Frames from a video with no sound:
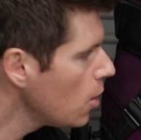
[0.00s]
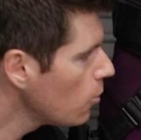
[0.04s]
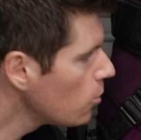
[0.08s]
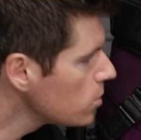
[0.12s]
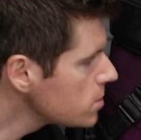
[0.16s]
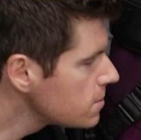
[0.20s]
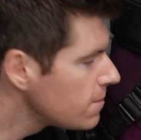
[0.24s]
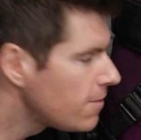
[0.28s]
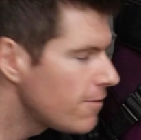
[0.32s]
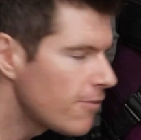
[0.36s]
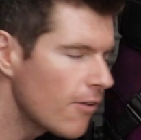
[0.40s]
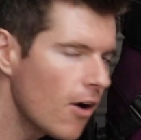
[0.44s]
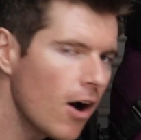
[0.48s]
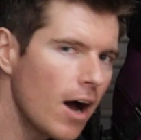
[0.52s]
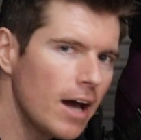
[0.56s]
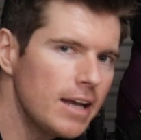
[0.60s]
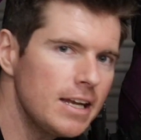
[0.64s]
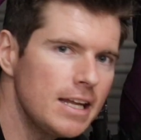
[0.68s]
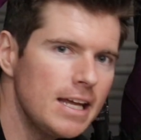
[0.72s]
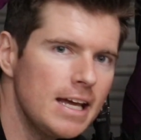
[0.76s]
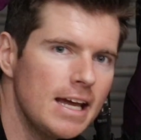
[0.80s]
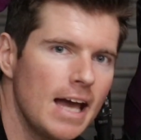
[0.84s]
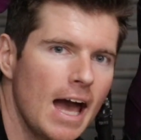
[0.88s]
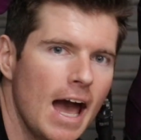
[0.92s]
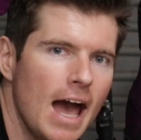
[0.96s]
was
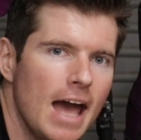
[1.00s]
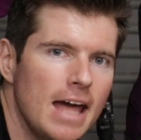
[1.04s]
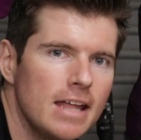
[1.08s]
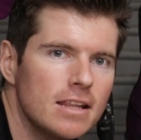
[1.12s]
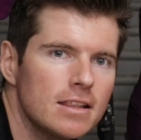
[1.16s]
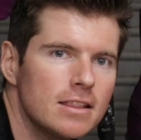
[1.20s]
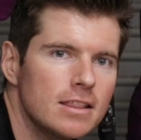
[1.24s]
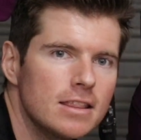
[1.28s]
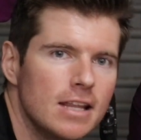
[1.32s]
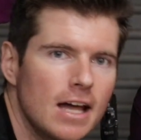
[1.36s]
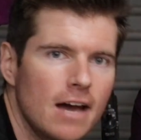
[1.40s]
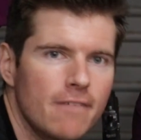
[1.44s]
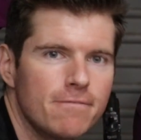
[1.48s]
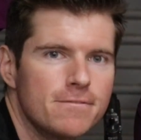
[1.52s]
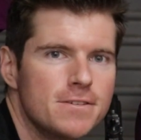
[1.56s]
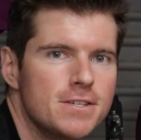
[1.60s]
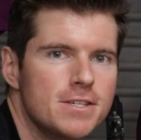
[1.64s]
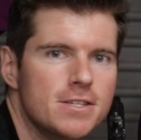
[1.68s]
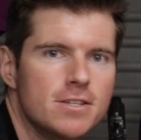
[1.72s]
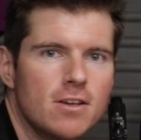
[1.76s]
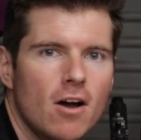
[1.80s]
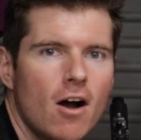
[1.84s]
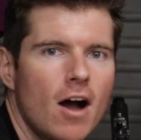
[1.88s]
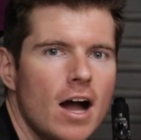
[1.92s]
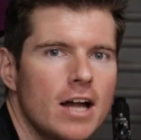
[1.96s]
finding a left
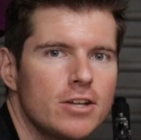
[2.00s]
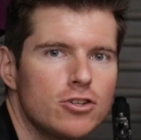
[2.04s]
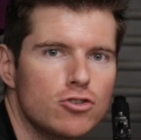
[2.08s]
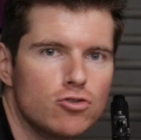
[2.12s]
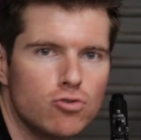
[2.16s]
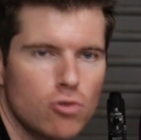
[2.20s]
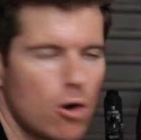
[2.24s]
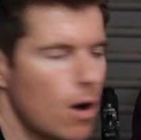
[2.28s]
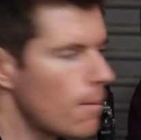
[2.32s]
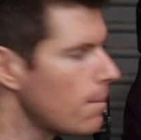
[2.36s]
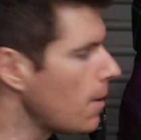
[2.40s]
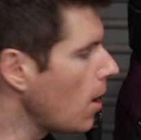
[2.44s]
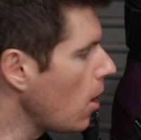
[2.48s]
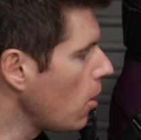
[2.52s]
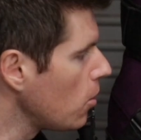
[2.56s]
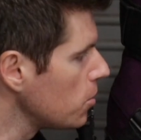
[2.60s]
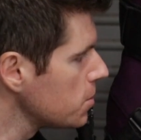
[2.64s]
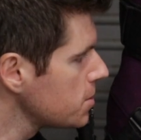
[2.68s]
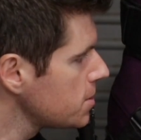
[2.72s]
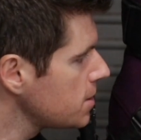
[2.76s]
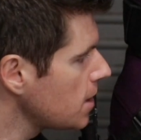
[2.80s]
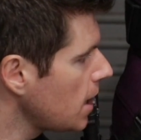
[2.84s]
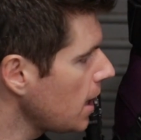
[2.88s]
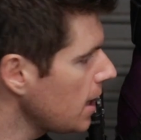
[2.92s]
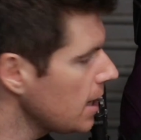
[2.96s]
side drop
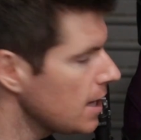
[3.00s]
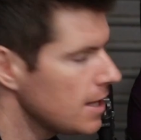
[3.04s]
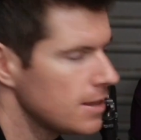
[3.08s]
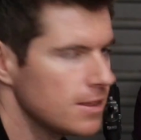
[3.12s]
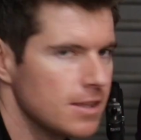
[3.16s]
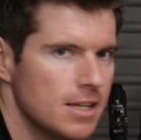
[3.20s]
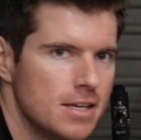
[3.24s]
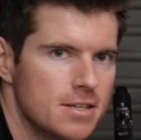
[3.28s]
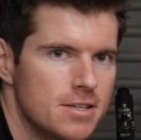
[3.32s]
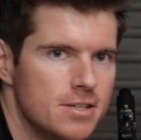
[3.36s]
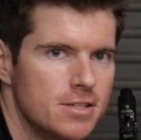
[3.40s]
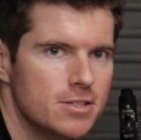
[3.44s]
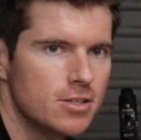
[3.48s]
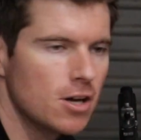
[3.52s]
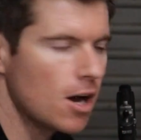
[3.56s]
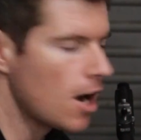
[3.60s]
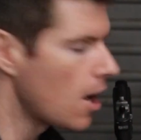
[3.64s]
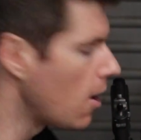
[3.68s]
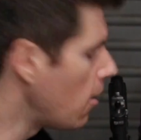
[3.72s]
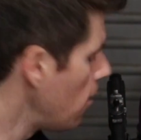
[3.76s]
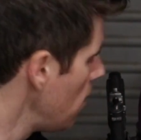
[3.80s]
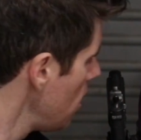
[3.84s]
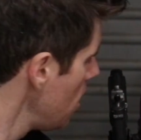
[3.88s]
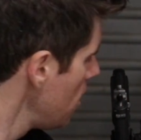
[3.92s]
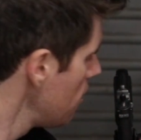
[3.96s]
holster in this
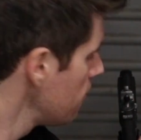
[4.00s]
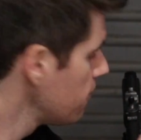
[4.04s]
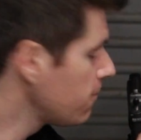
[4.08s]
style.